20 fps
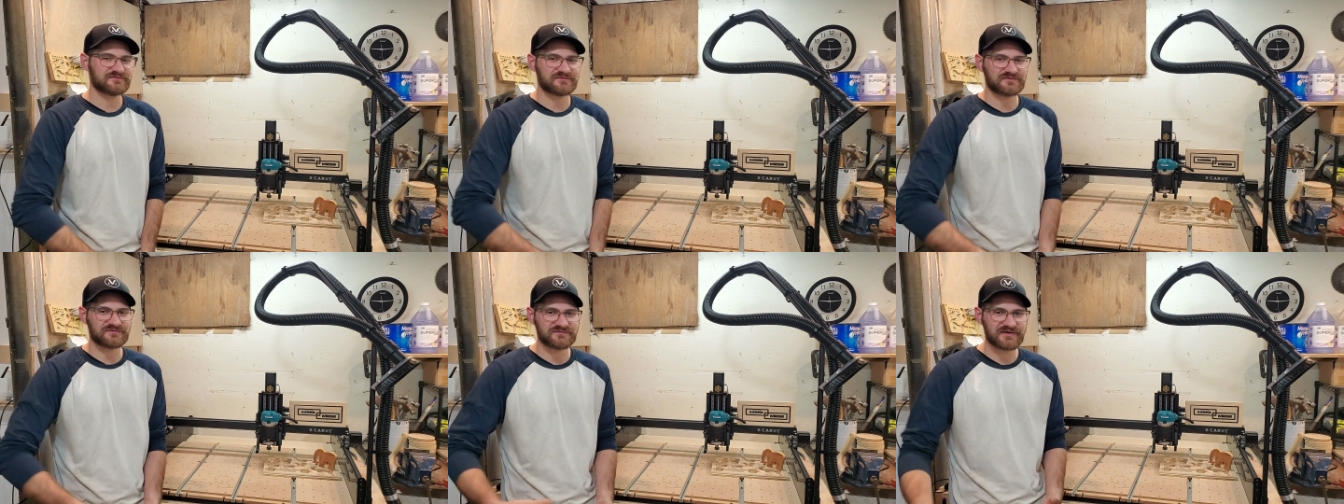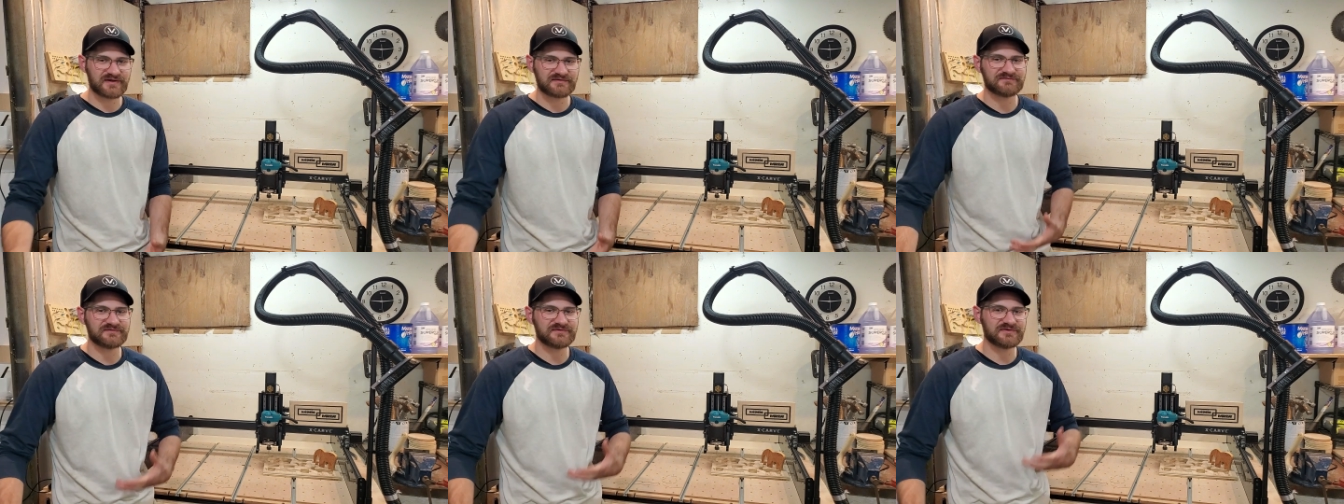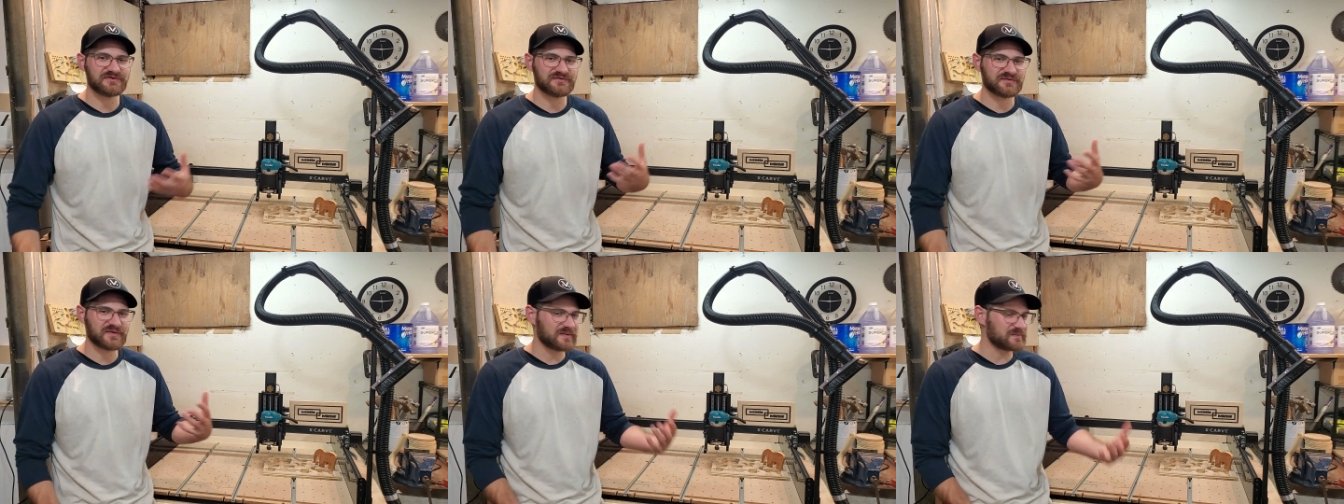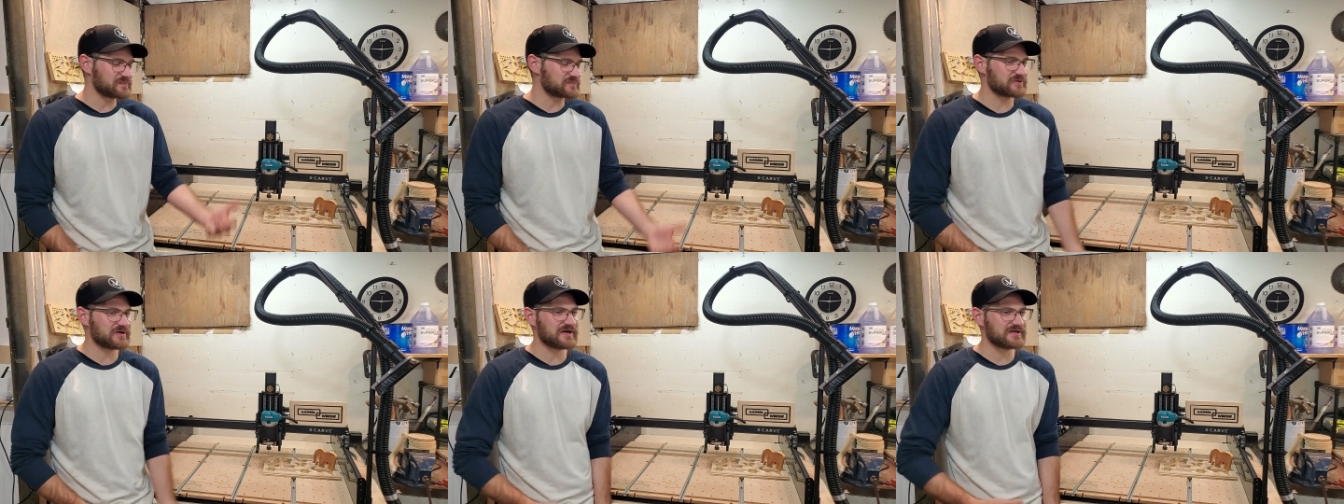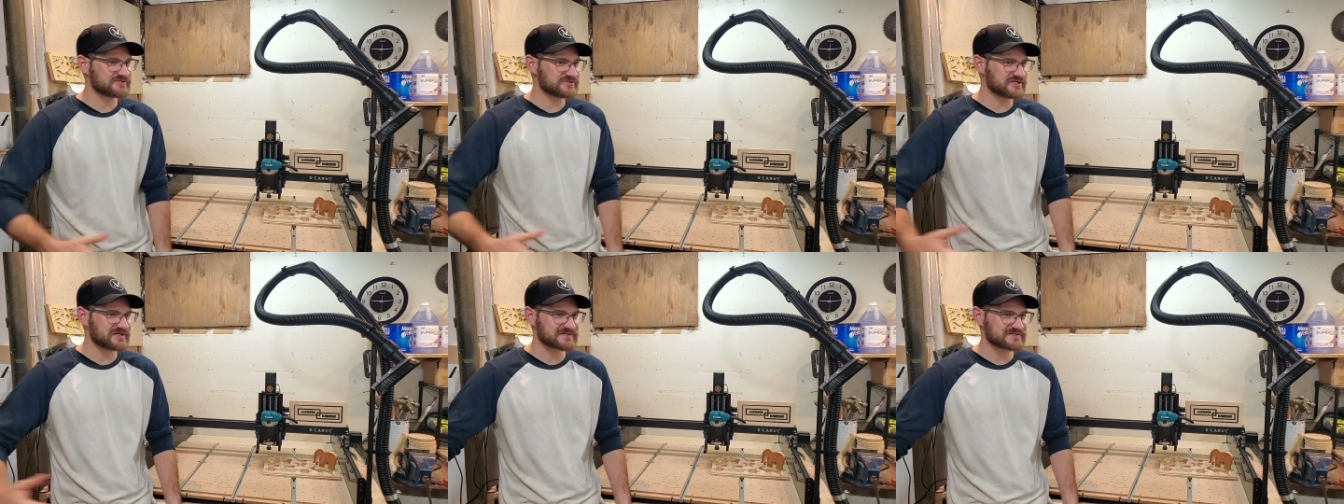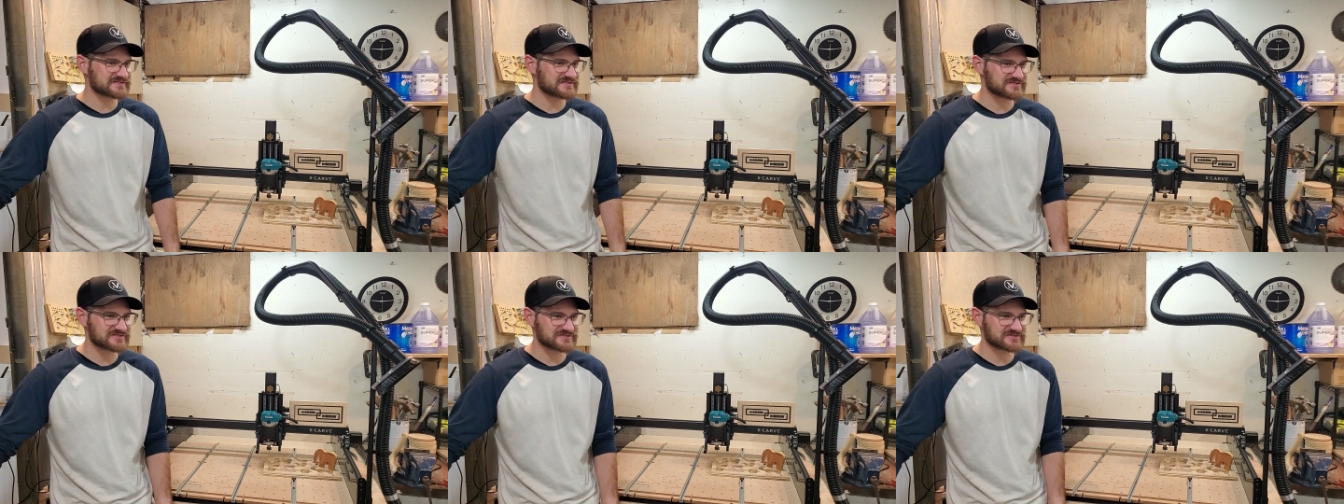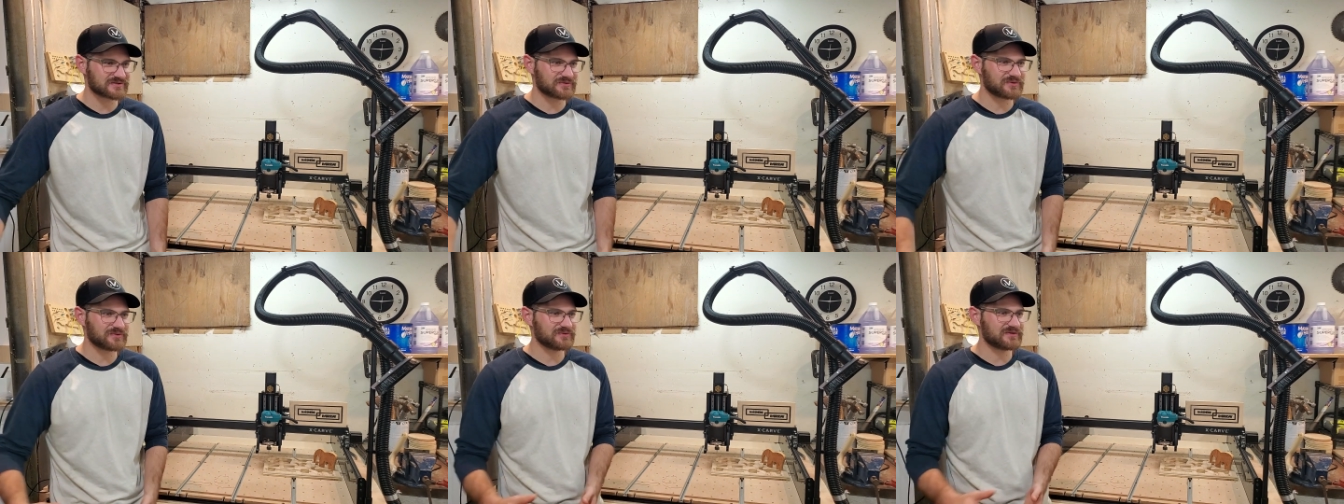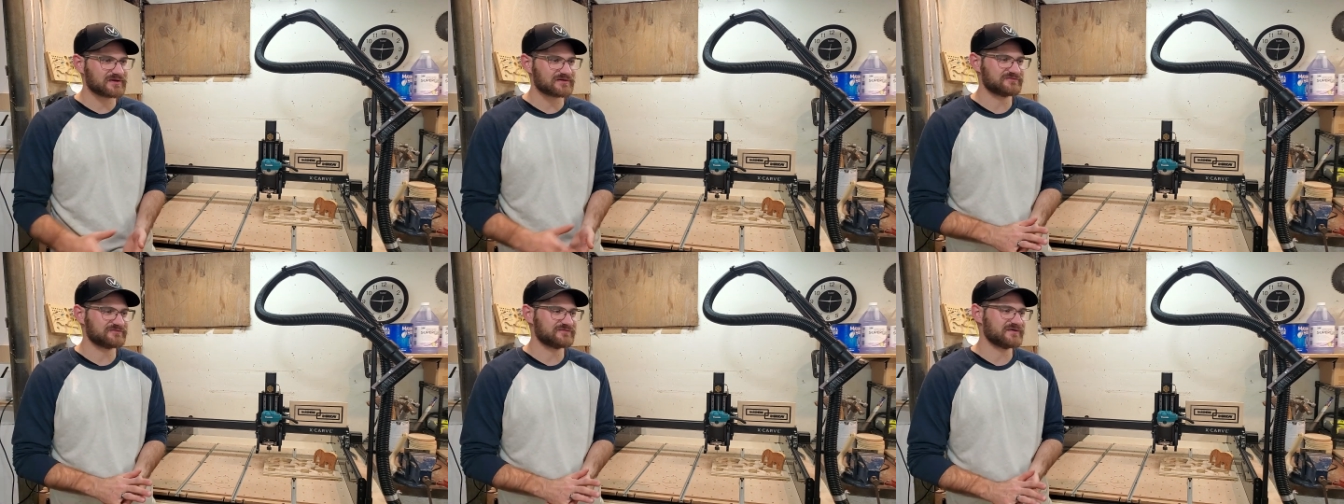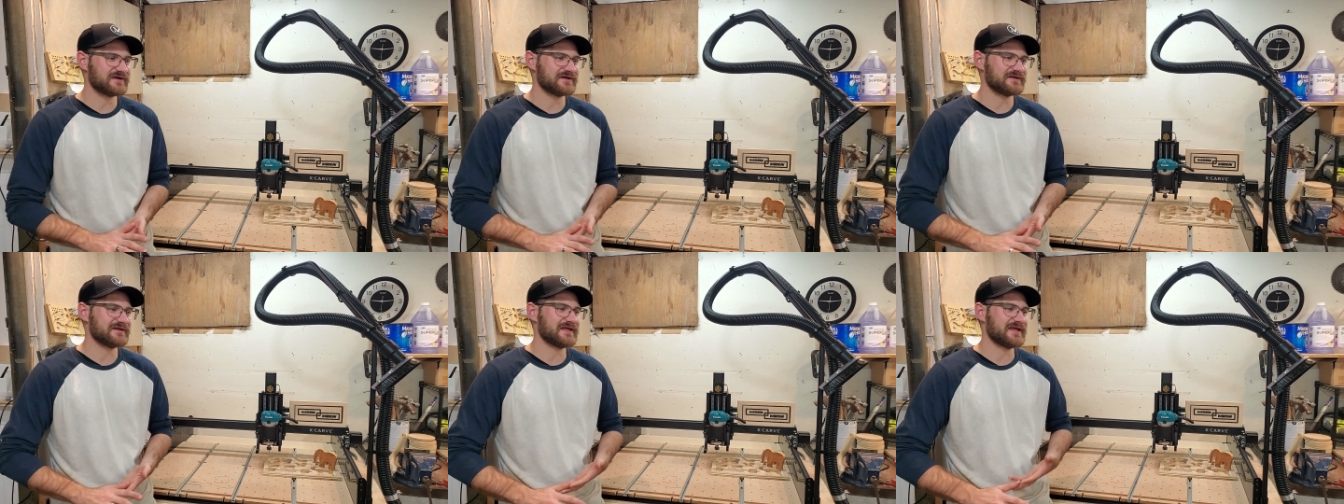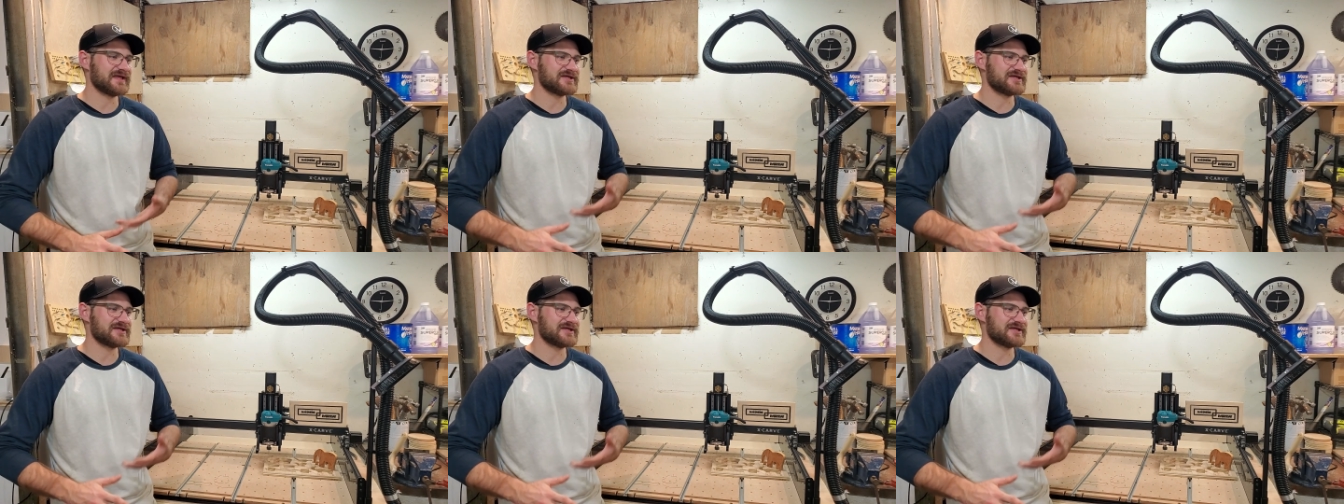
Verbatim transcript: for revenue and projects and just a whole lot of fun